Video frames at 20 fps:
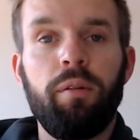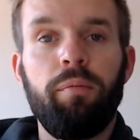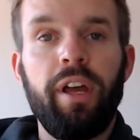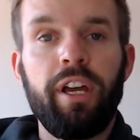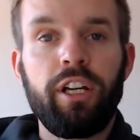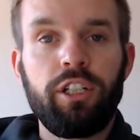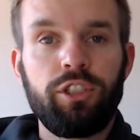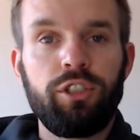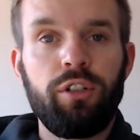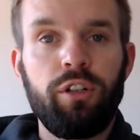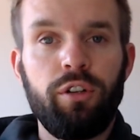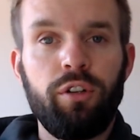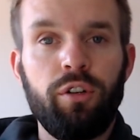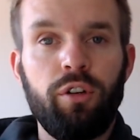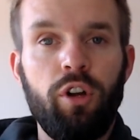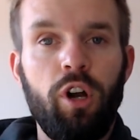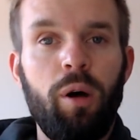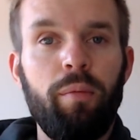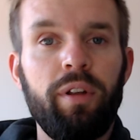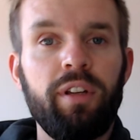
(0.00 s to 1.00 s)
make sure to
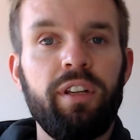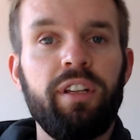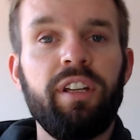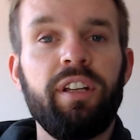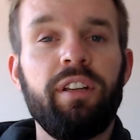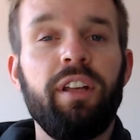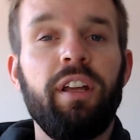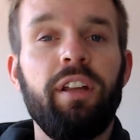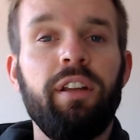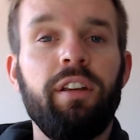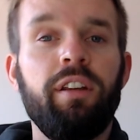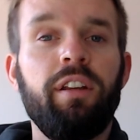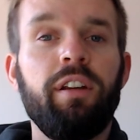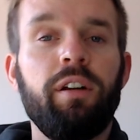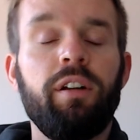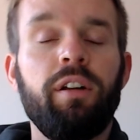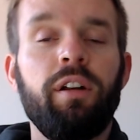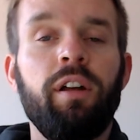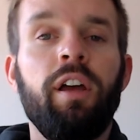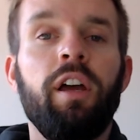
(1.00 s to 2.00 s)
comment it in
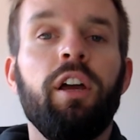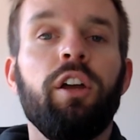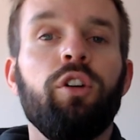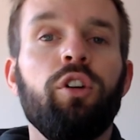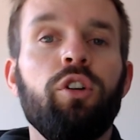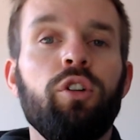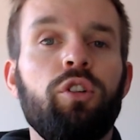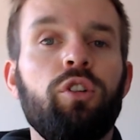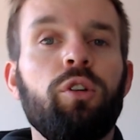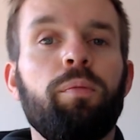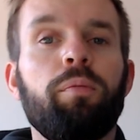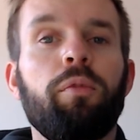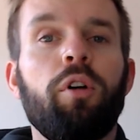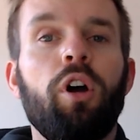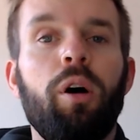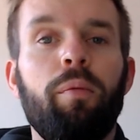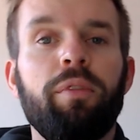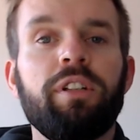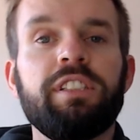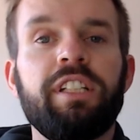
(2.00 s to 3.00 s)
the YouTube
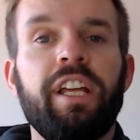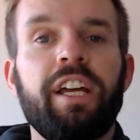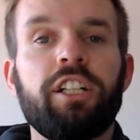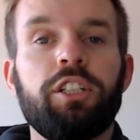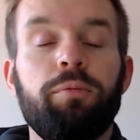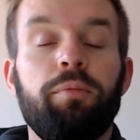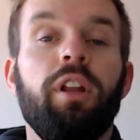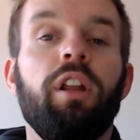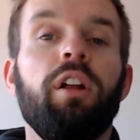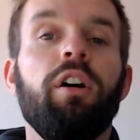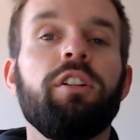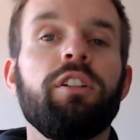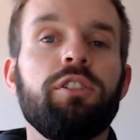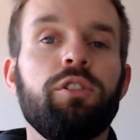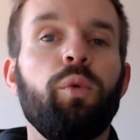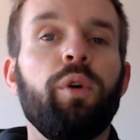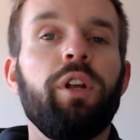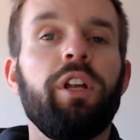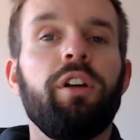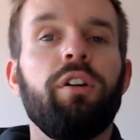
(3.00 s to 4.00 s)
comment section below this
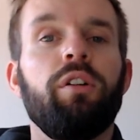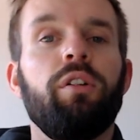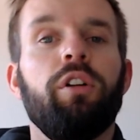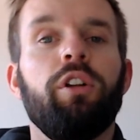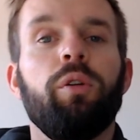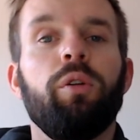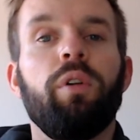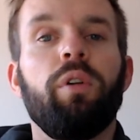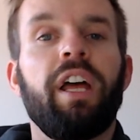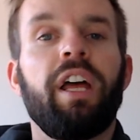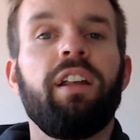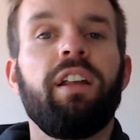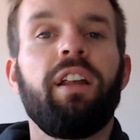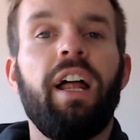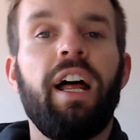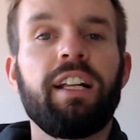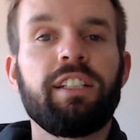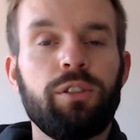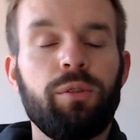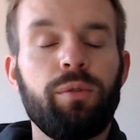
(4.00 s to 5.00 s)
video and you will get it
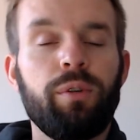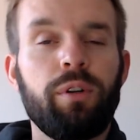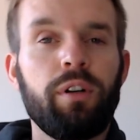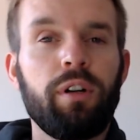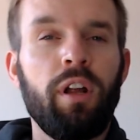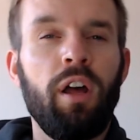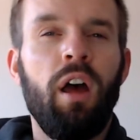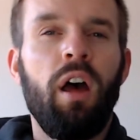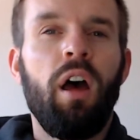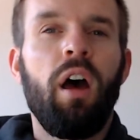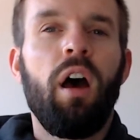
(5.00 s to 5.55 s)
answered.